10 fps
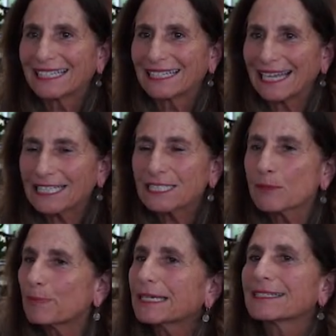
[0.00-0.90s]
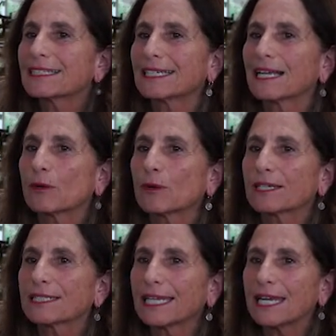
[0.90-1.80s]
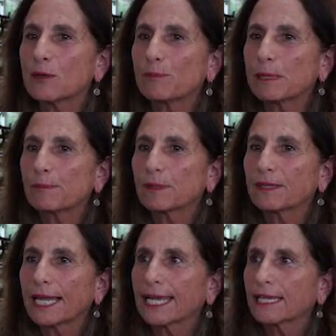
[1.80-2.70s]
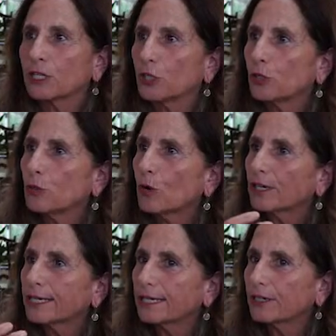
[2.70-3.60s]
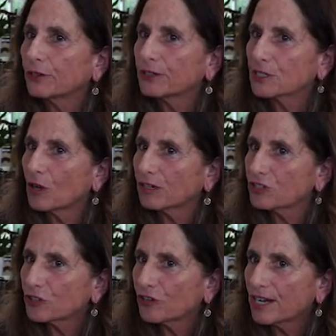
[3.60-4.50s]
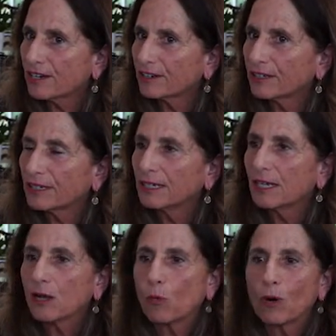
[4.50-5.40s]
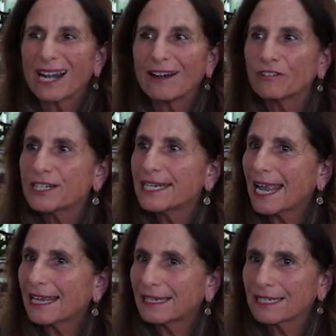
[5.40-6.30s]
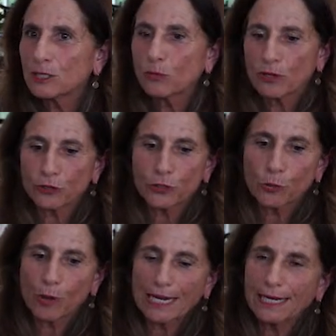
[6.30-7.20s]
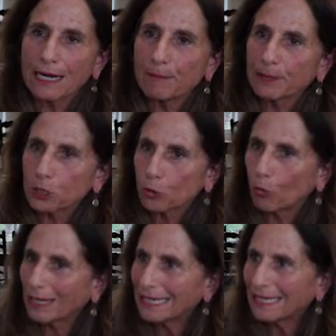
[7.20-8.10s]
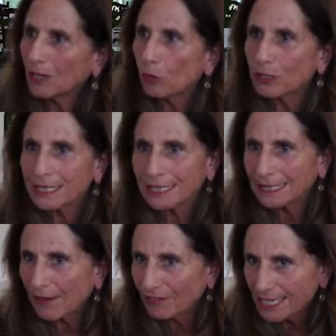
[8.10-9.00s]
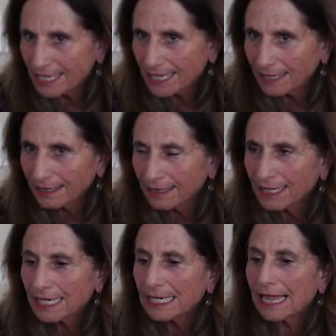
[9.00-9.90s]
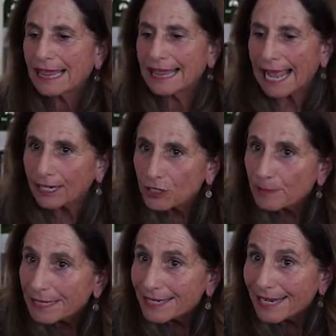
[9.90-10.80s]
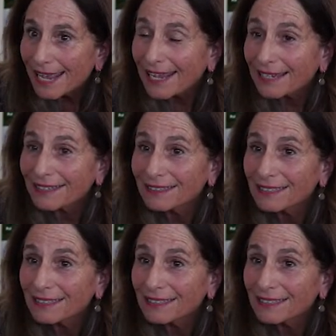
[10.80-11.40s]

That's the biggest thing I want to say to people. Like, you are here as long as you're here, whatever day it is, whether you're waking up at 20 or 70, that could be the day.